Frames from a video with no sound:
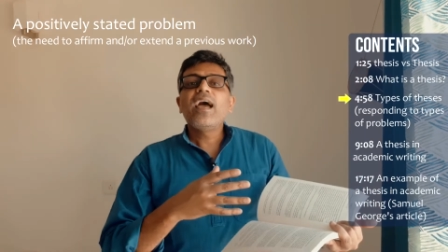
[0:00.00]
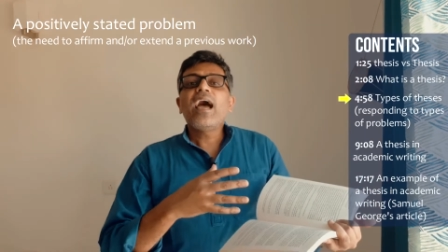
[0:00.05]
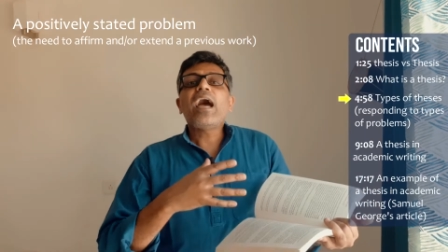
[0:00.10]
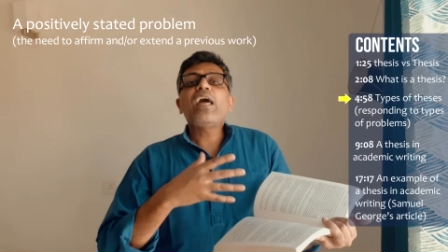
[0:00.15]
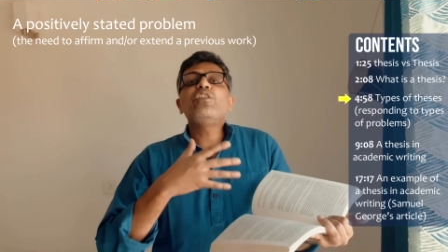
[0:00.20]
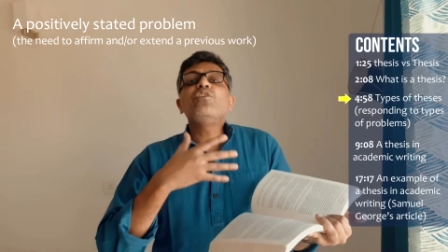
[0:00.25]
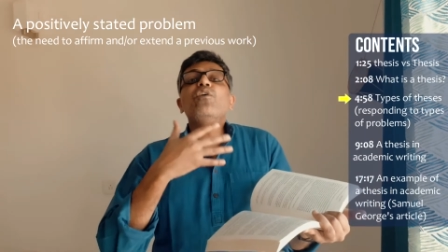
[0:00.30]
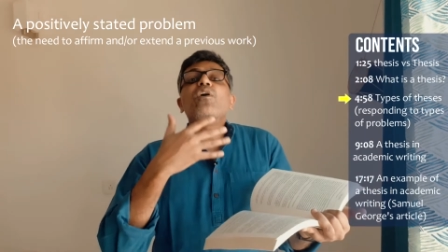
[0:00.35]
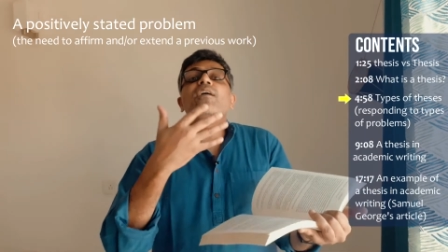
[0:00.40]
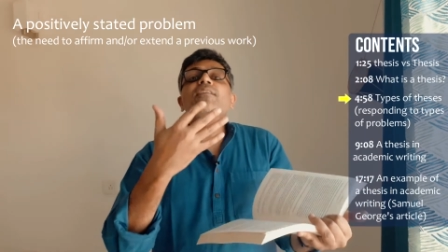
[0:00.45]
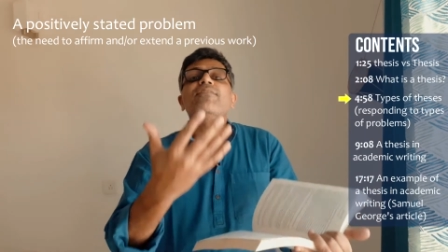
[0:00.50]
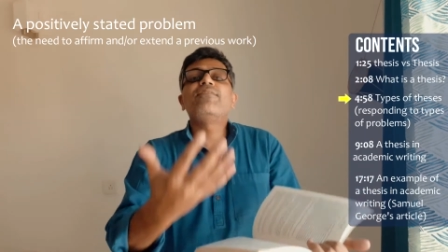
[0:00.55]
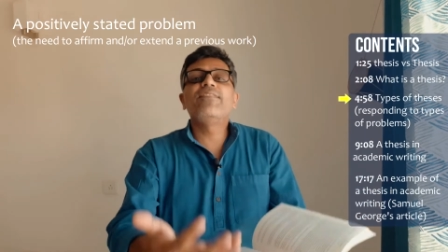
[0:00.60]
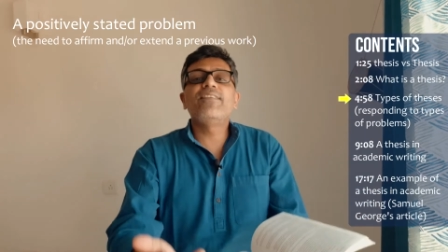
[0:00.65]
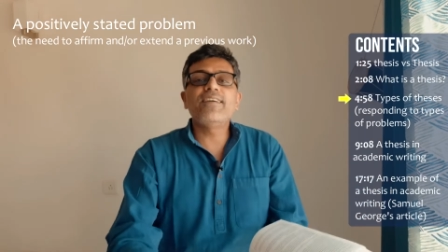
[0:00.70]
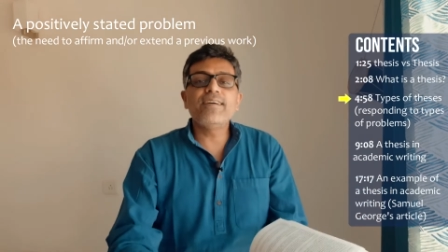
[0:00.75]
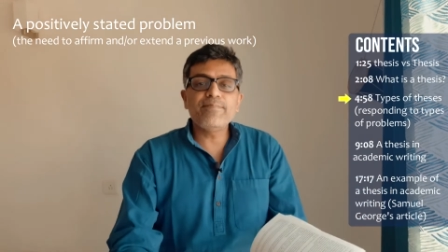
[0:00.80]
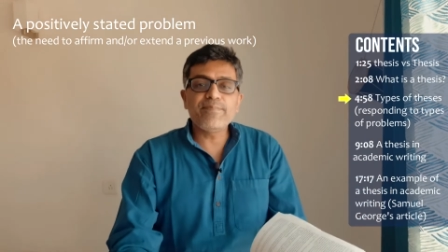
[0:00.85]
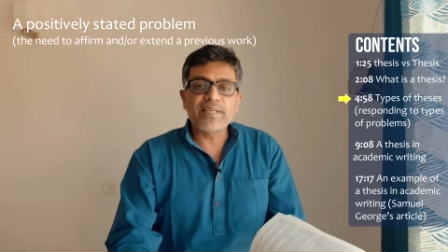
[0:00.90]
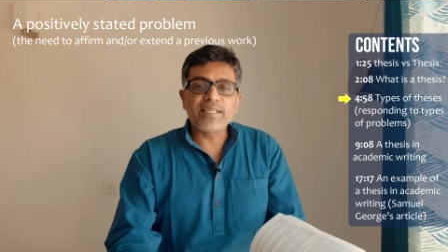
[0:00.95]
and you
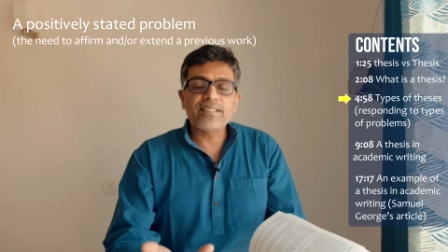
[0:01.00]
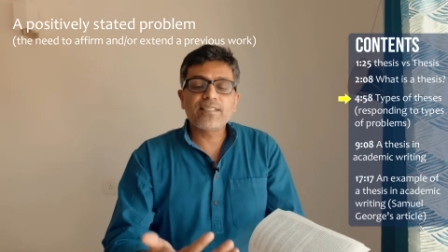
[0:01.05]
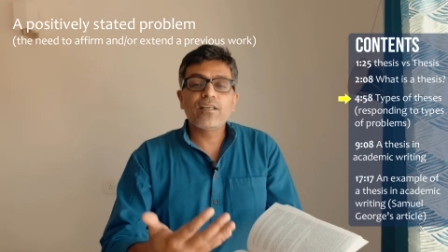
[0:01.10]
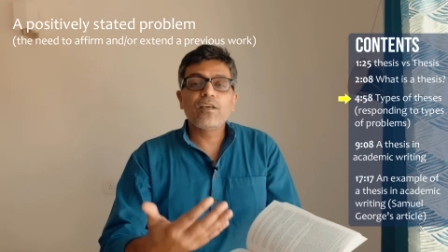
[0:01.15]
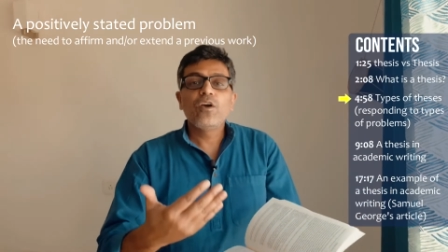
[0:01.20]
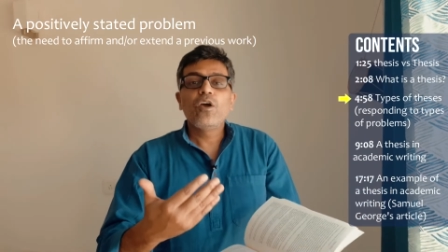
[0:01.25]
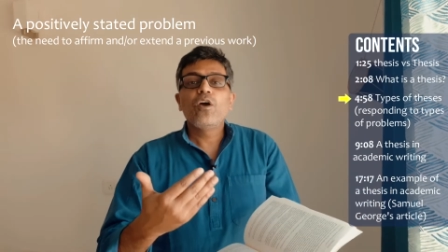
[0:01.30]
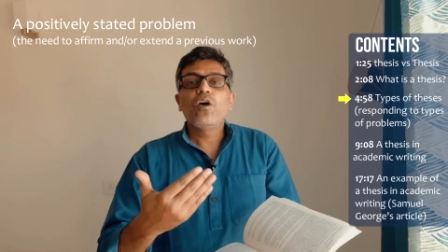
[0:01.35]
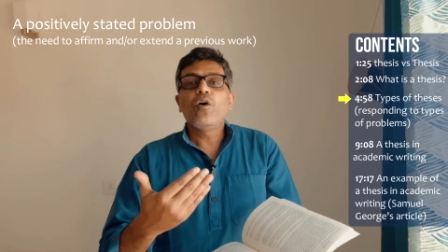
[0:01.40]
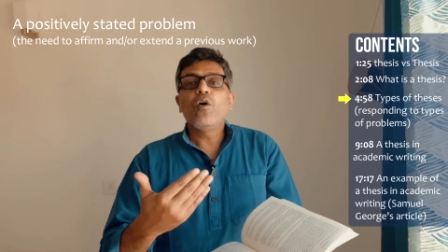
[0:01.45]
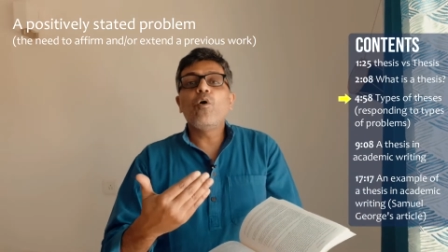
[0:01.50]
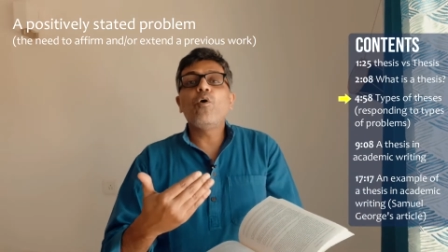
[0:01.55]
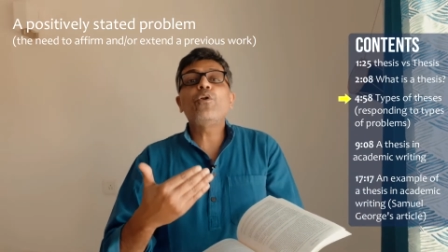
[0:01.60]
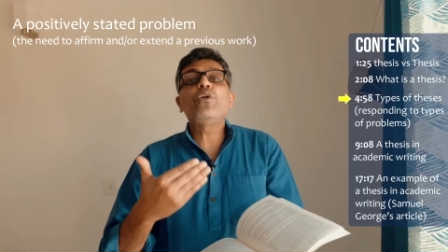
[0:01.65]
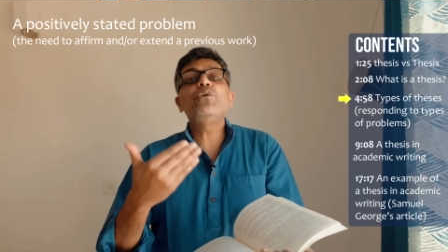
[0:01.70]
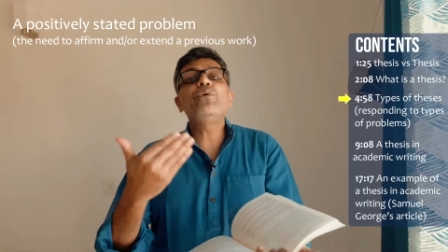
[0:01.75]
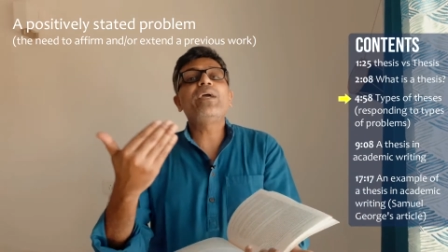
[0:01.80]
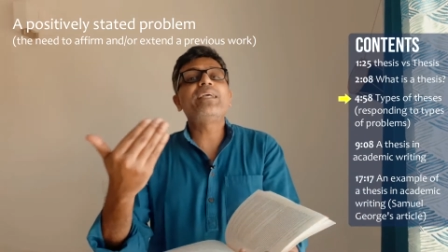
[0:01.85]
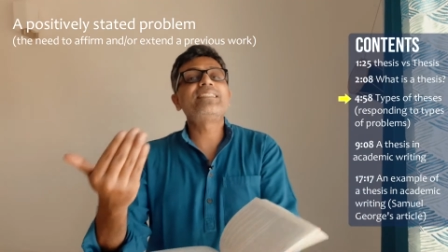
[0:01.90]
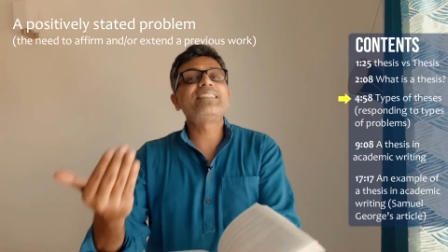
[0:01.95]
affirm it or
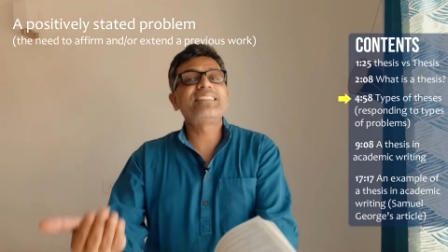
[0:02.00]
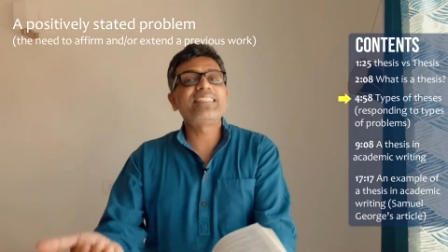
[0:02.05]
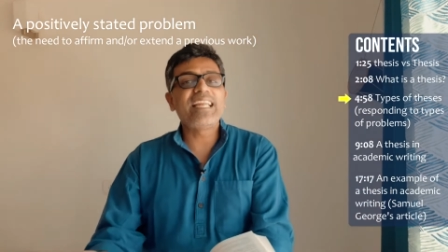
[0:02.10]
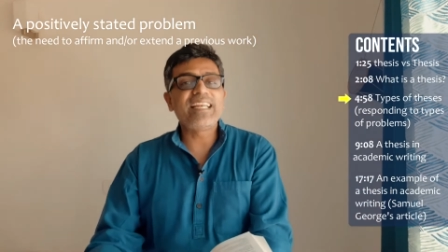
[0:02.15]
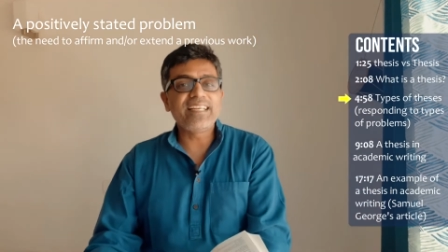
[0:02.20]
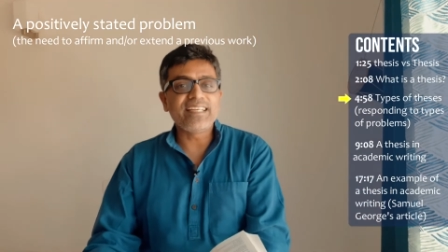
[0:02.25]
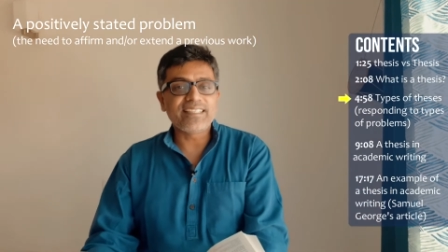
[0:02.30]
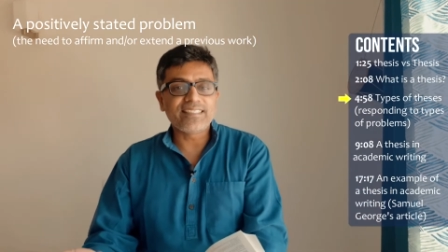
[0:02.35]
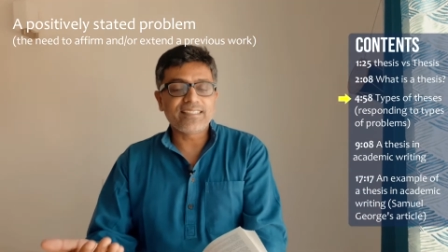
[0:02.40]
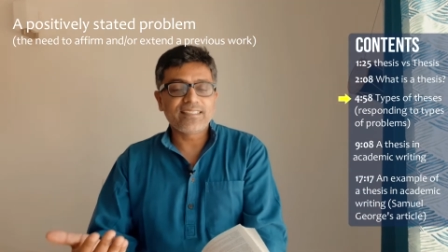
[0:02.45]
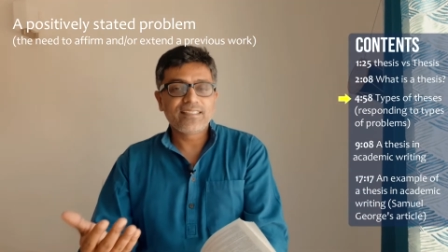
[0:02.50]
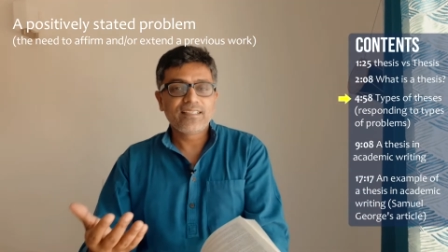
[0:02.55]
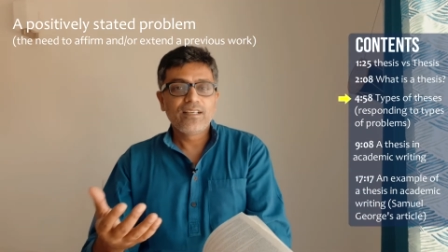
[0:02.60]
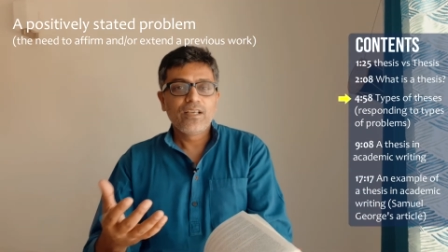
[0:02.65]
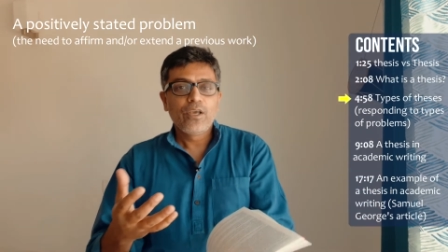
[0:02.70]
you extend it.